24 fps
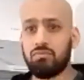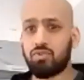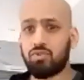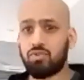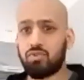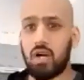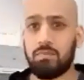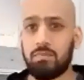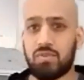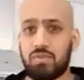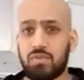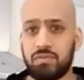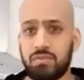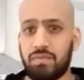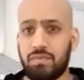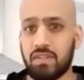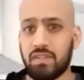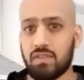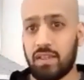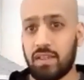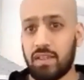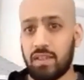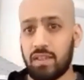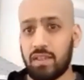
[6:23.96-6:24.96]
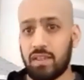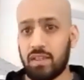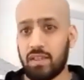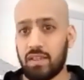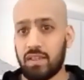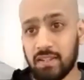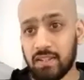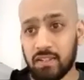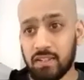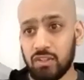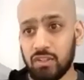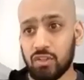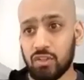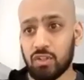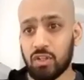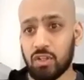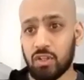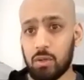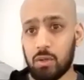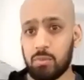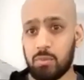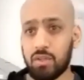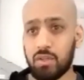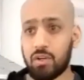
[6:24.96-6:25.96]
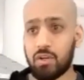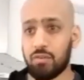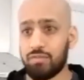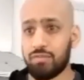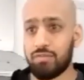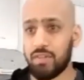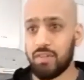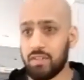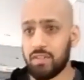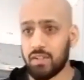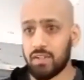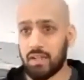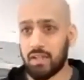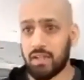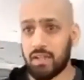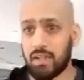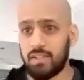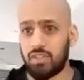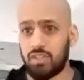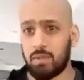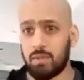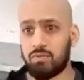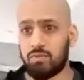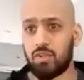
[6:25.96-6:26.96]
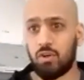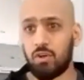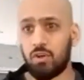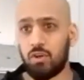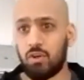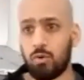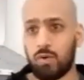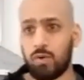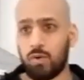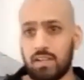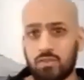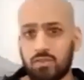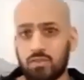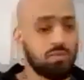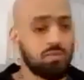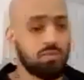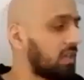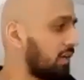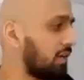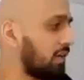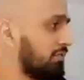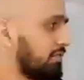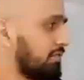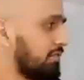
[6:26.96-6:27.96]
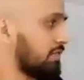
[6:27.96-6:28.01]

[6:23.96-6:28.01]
shrubs, things like that, you can go with. Okay, Shams, you got all that sort of stuff?